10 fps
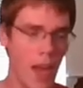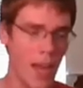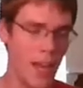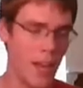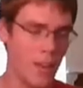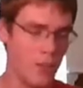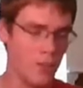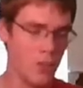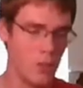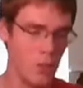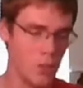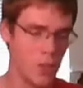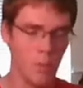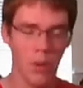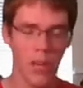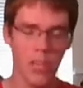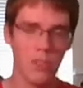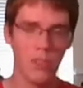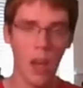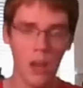and you can play as
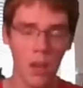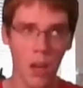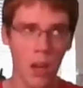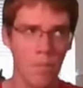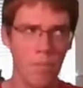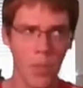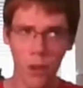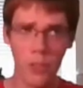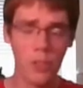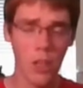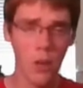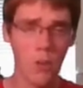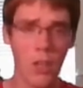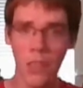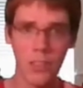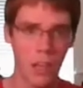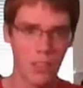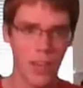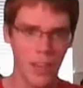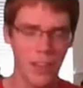Naruto, not
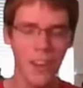Sasuke,